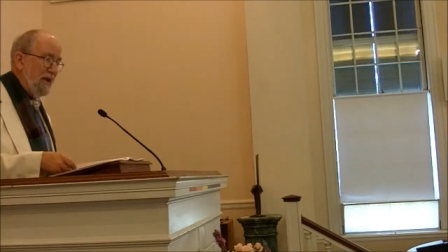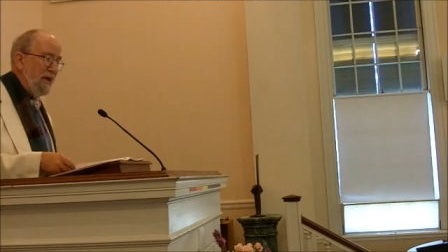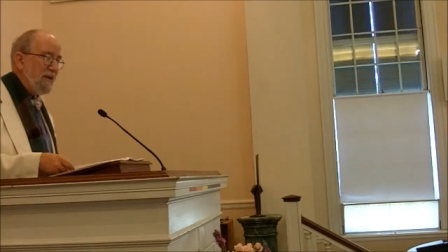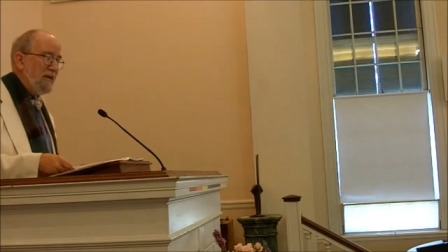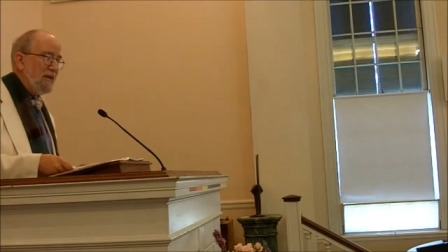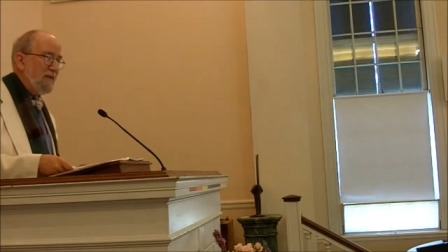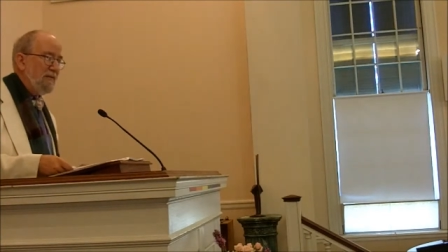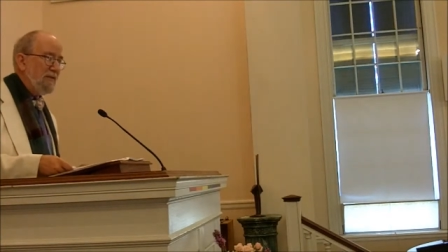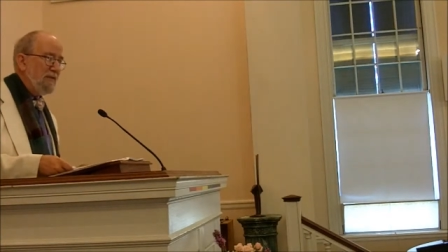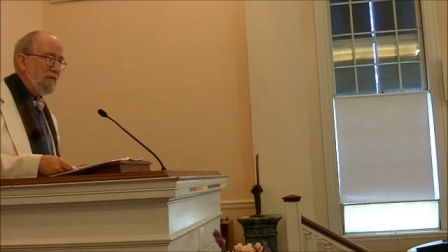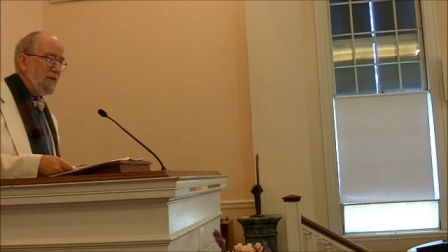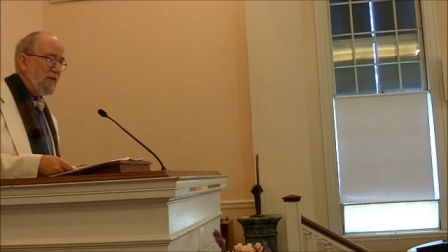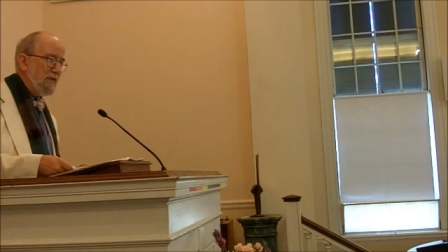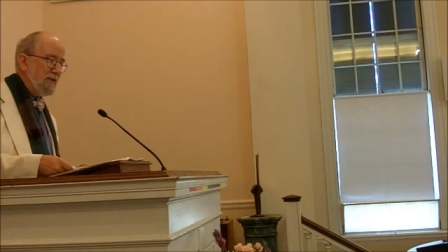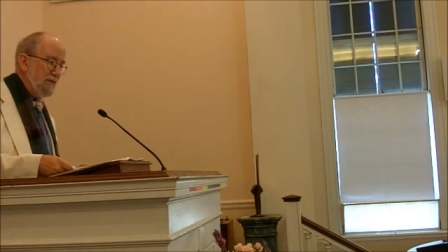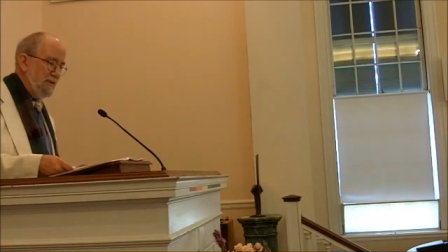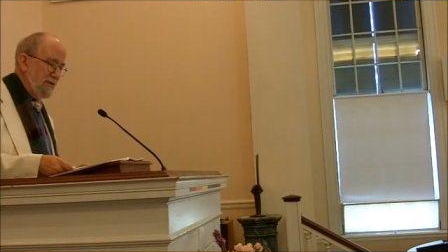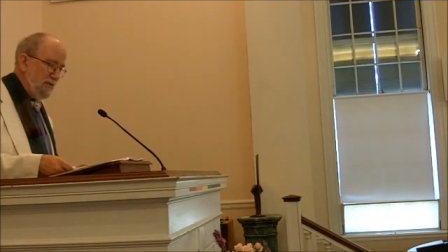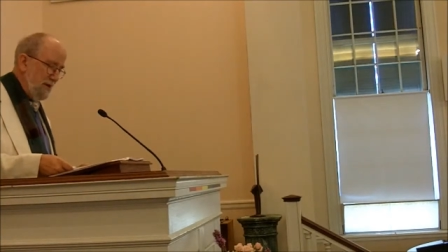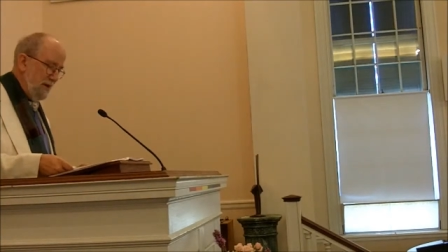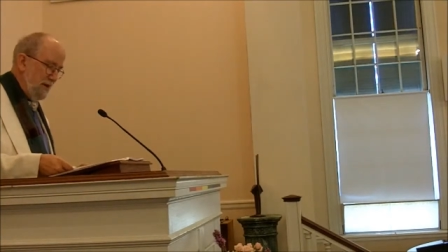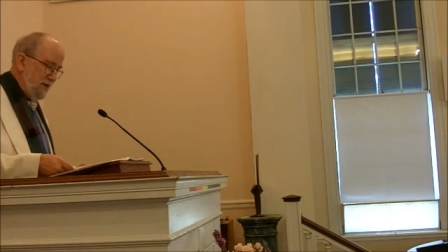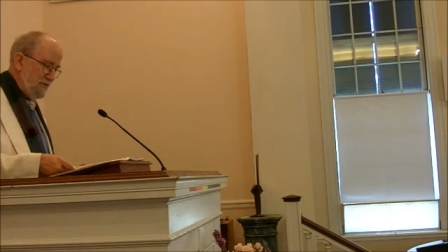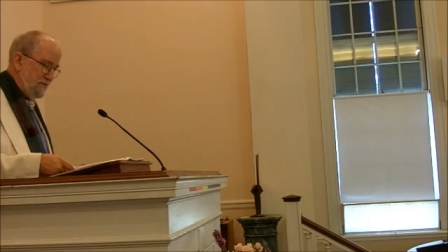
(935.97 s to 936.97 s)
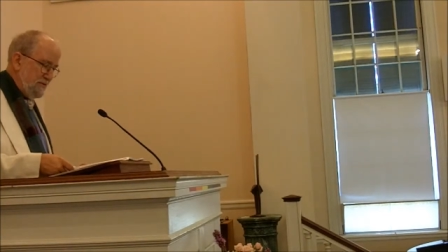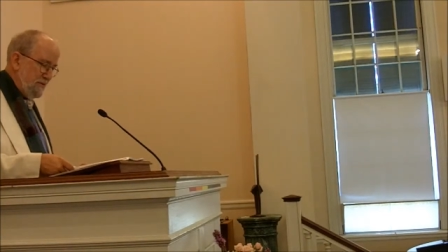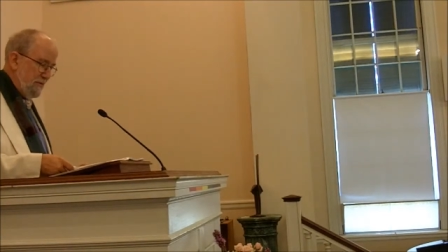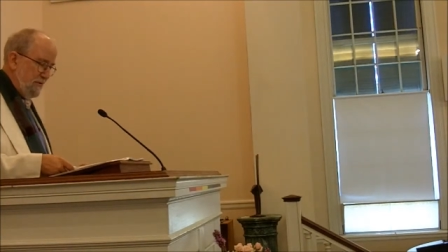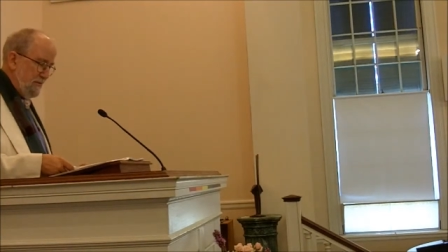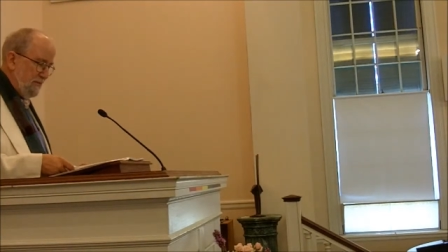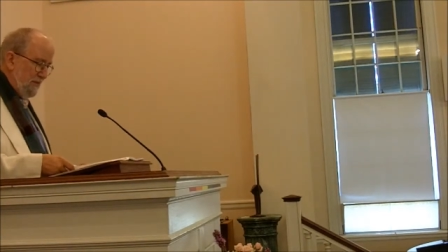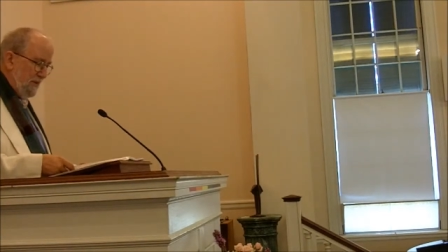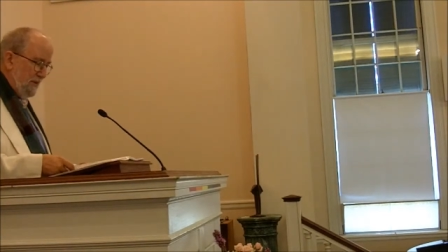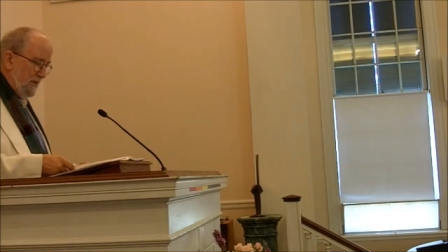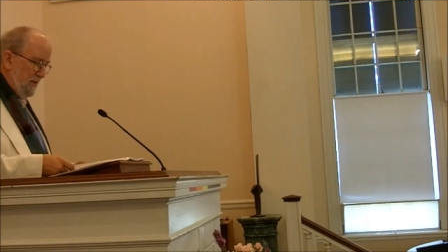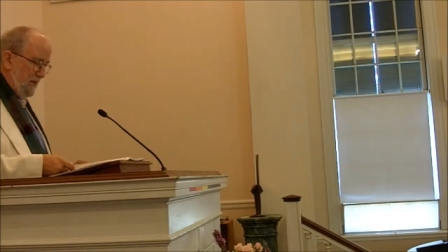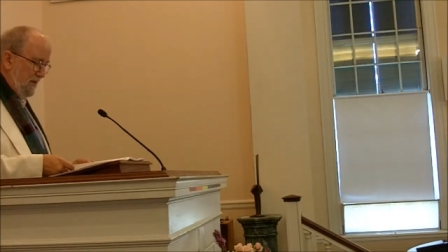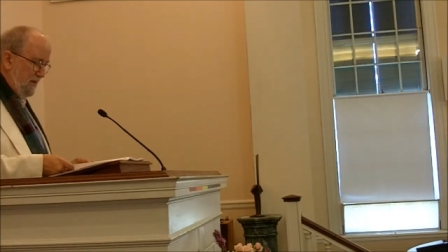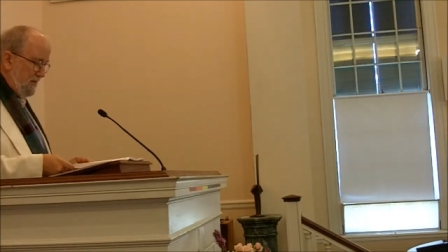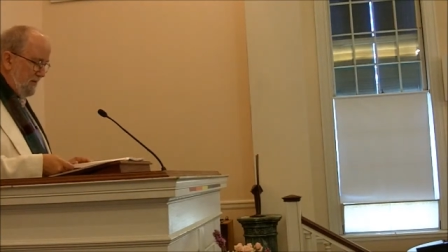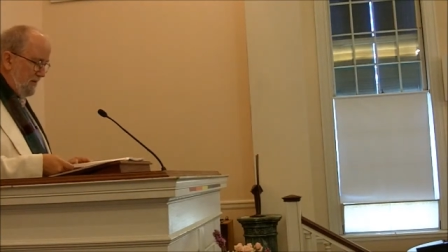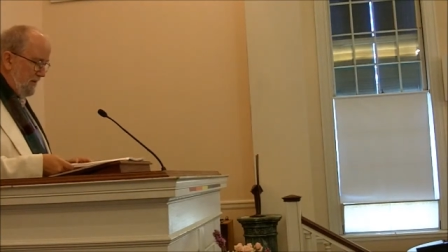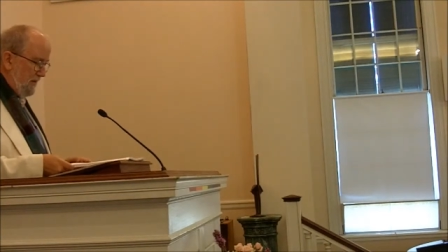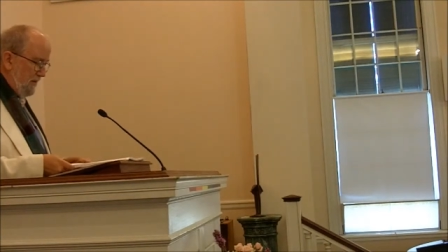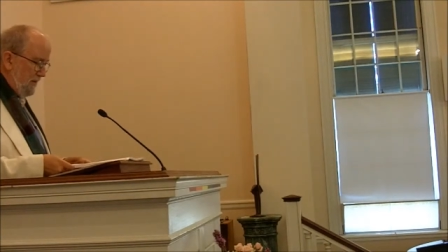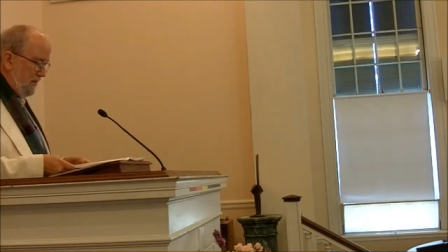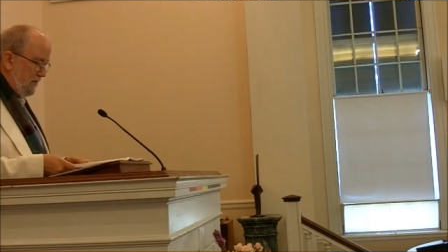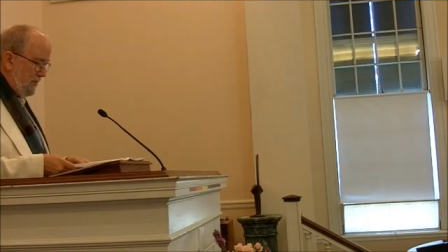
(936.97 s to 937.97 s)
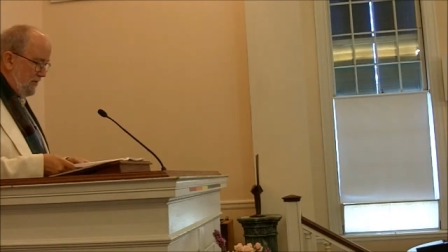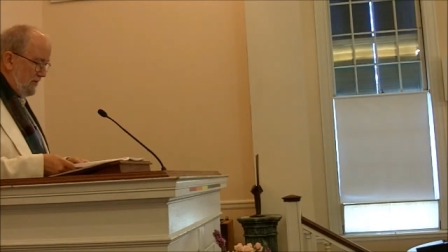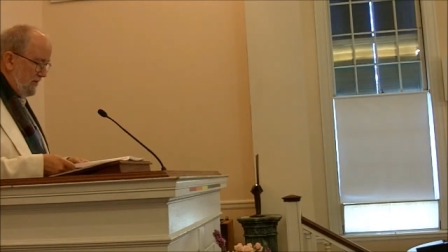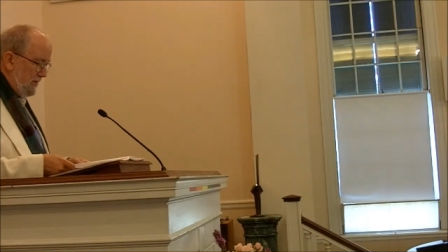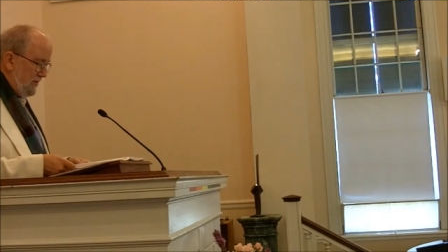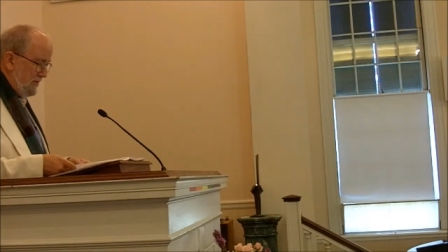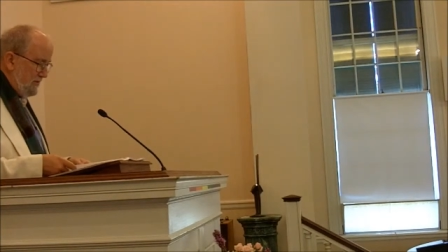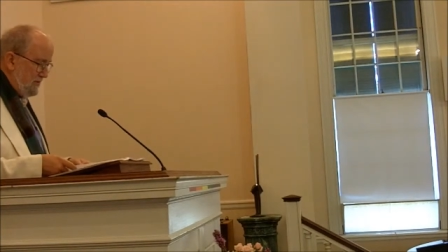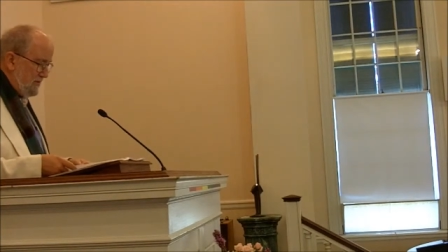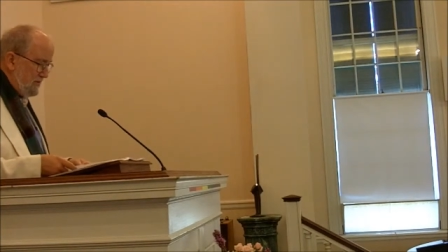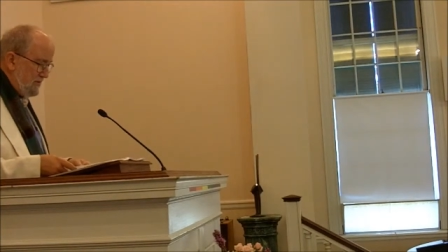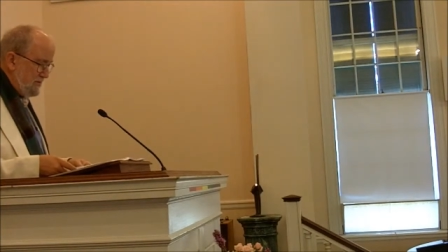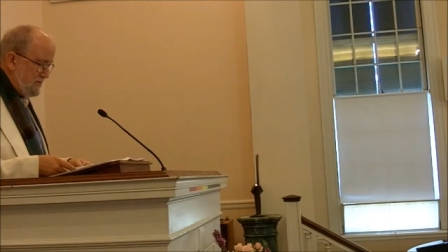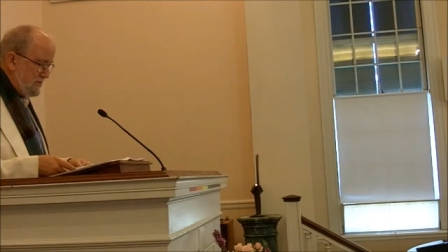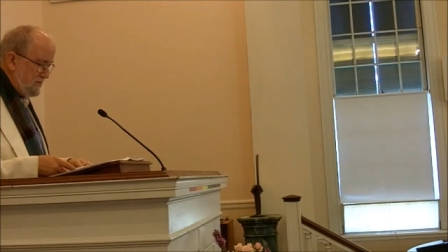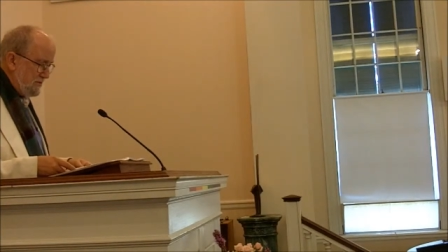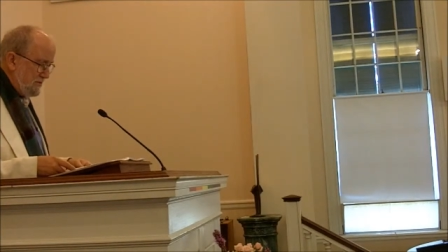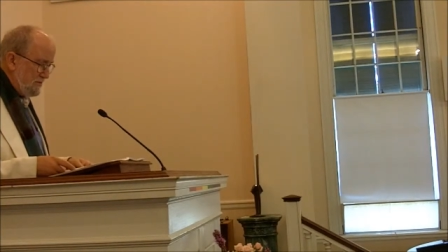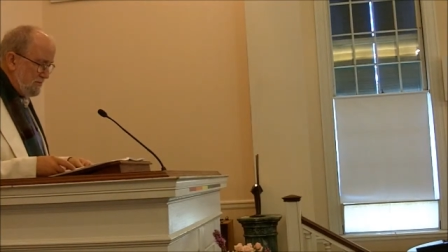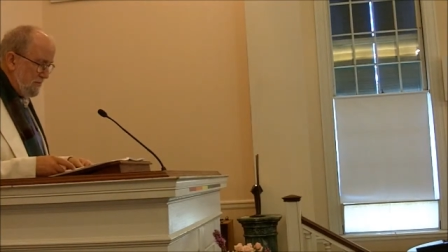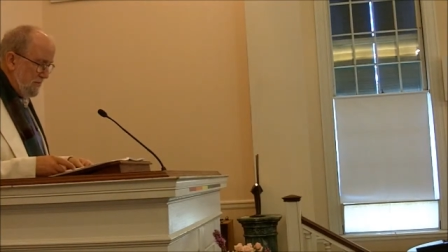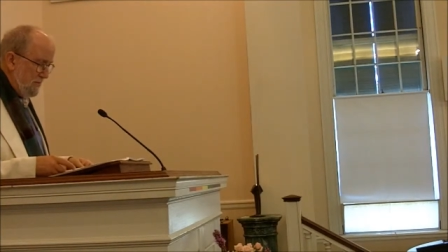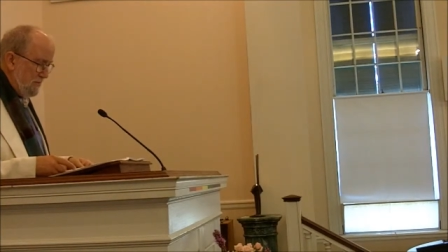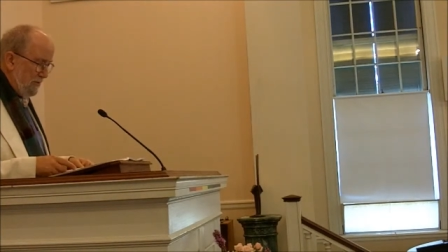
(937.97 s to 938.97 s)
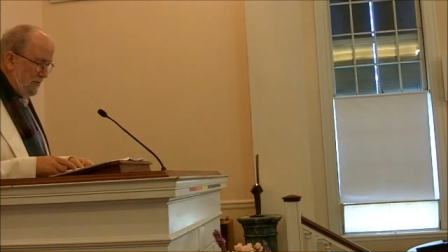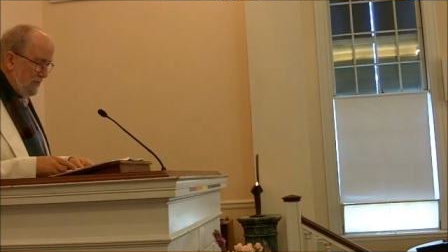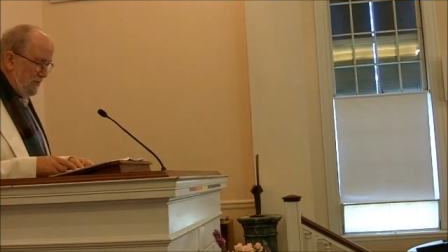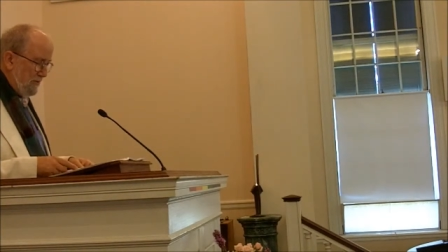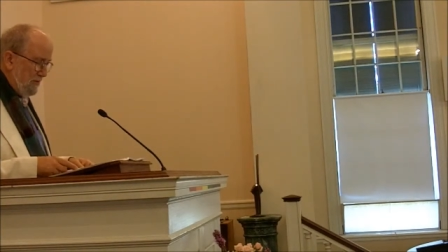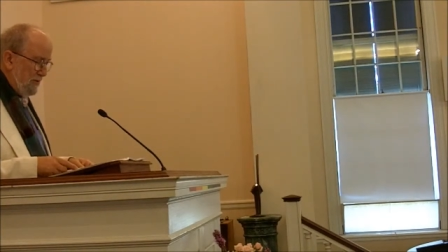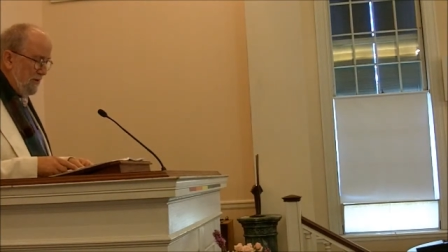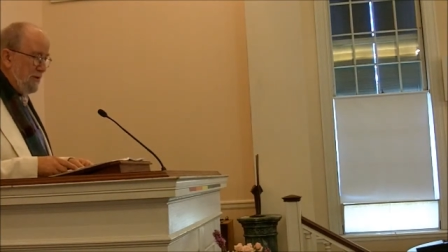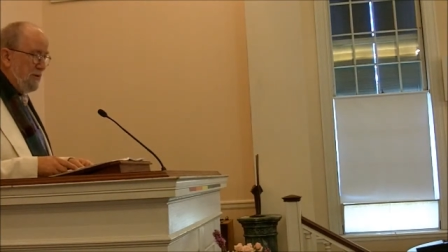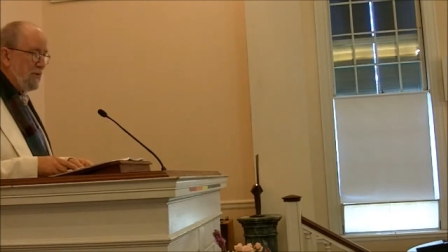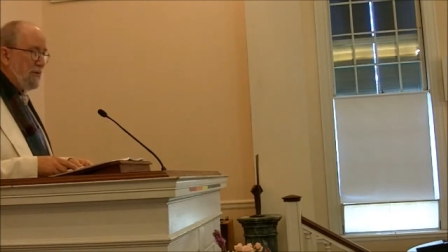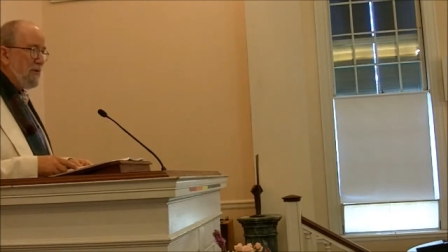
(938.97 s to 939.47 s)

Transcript: handy for the new nation in dealing with the indigenous peoples